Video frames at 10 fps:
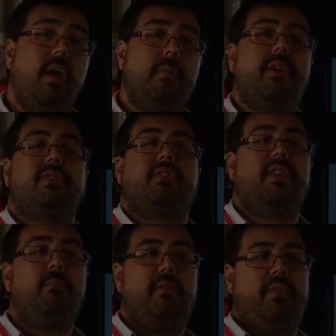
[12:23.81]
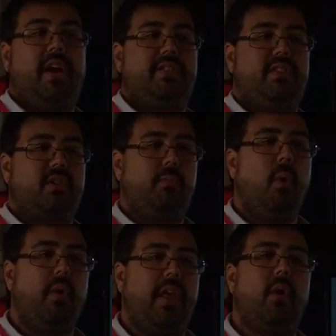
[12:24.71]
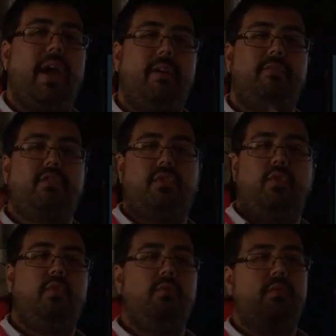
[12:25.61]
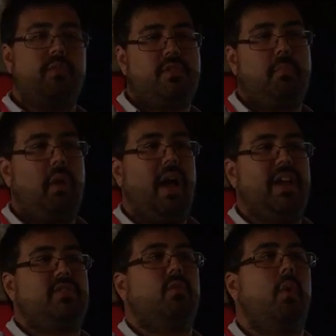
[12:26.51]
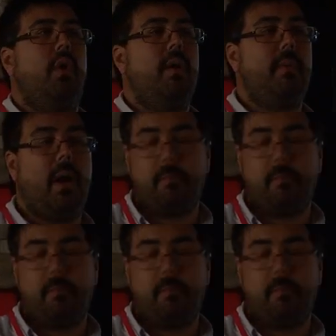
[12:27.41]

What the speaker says: because it simplifies their support. They don't have two suppliers to worry about.